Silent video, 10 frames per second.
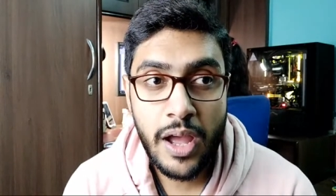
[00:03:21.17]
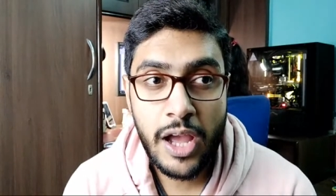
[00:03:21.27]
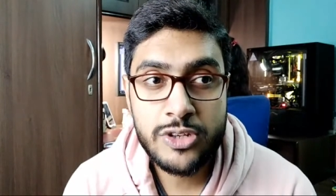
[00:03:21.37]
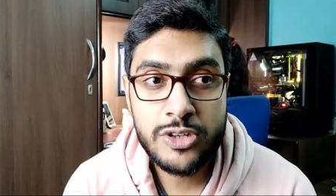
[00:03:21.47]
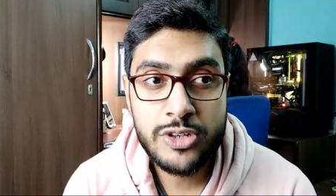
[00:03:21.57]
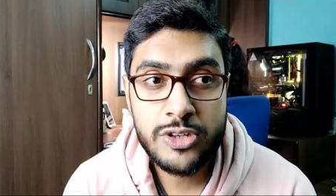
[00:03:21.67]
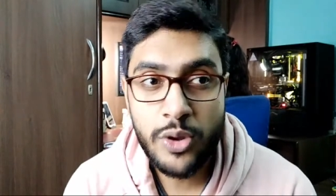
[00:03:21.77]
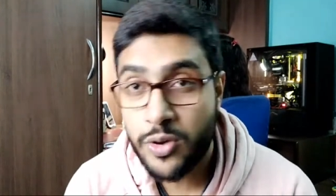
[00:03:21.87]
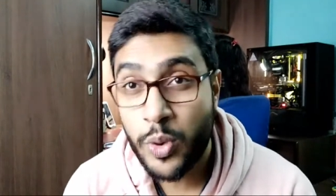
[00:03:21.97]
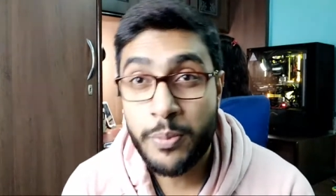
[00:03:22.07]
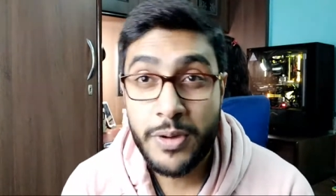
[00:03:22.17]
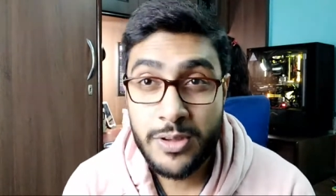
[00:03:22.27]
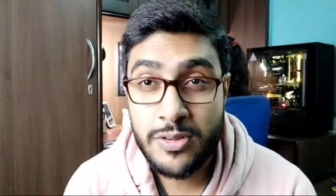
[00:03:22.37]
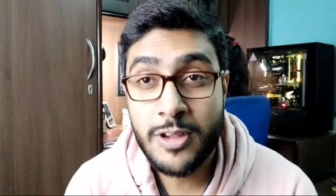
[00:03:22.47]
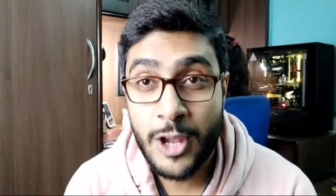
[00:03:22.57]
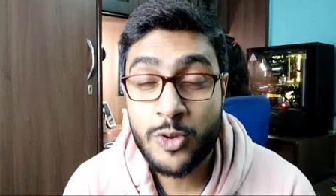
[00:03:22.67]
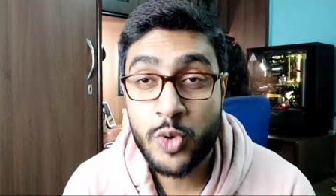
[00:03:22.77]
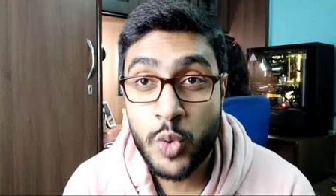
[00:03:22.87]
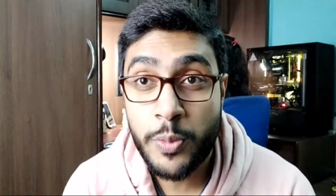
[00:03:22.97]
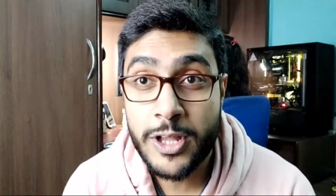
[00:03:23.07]
actually not one month since
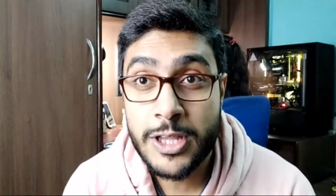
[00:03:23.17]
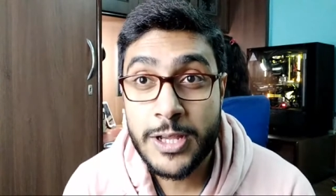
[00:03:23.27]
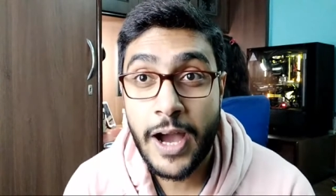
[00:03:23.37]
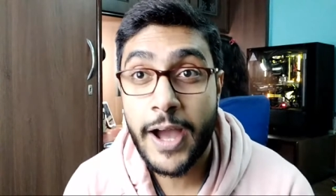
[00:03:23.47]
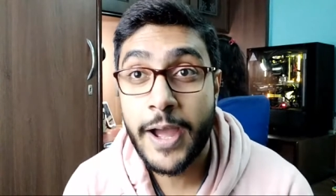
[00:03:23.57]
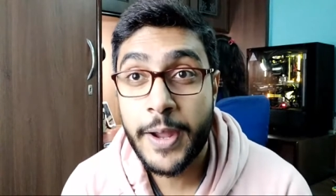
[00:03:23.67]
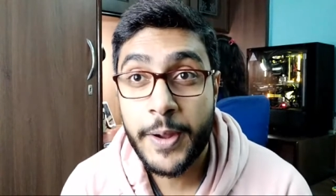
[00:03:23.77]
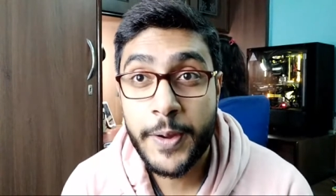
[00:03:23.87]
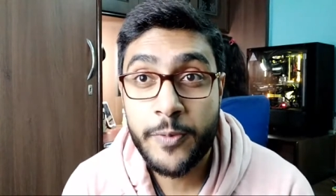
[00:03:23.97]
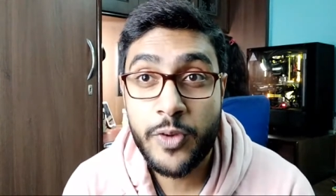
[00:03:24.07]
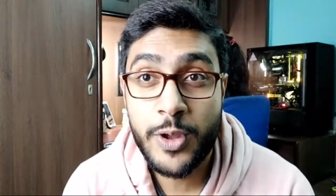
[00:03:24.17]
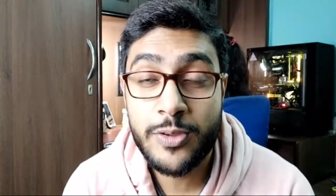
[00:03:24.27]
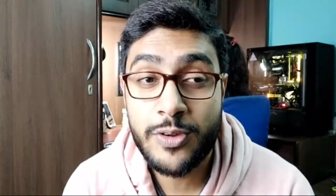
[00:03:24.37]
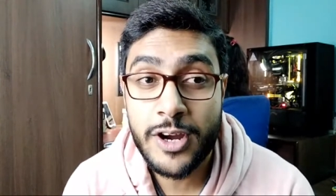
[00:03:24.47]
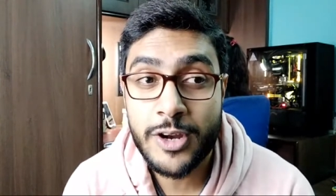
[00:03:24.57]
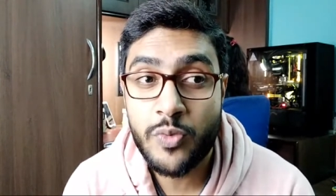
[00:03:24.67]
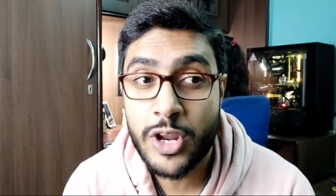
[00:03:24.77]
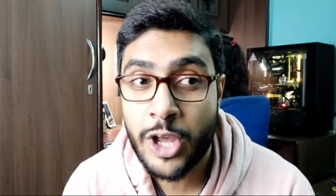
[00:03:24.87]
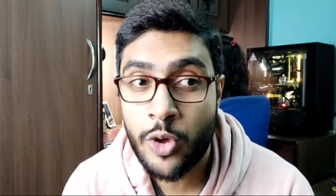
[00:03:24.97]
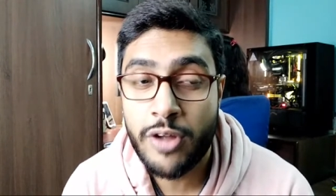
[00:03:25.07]
last two months i uh, we started
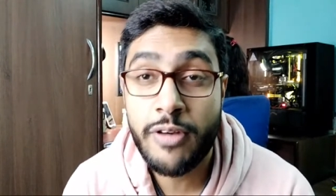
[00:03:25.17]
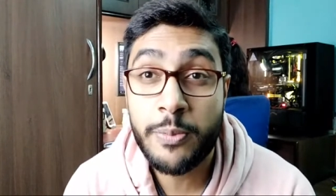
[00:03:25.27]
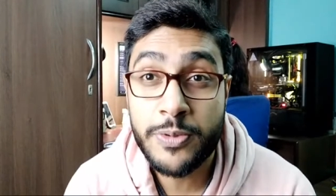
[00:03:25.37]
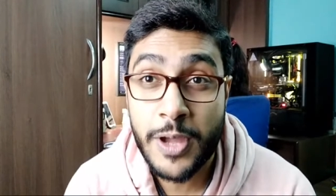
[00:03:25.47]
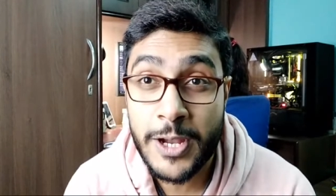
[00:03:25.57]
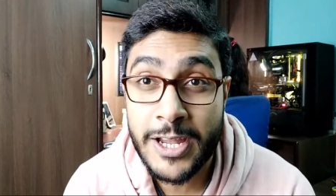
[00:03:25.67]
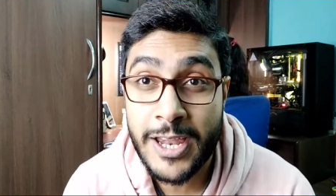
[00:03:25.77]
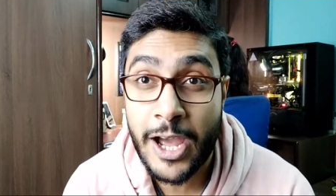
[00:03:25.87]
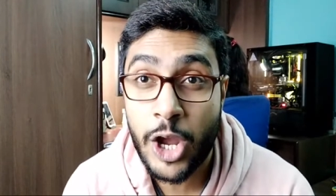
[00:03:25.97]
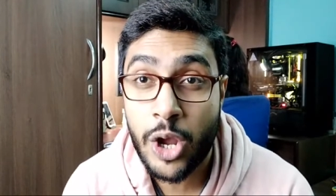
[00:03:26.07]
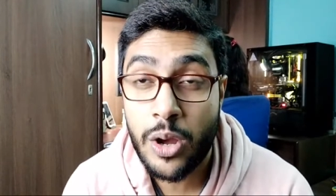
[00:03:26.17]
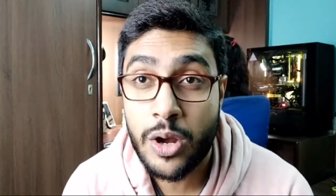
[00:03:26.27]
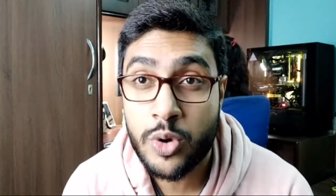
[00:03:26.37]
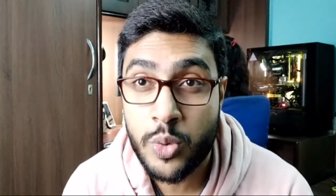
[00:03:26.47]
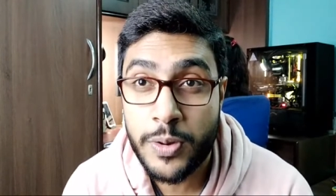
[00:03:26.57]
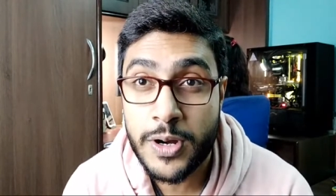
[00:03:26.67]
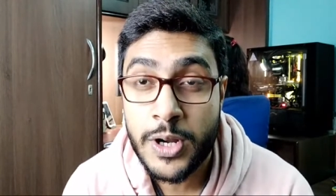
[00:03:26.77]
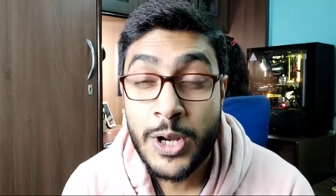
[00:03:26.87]
working on a website in uh, october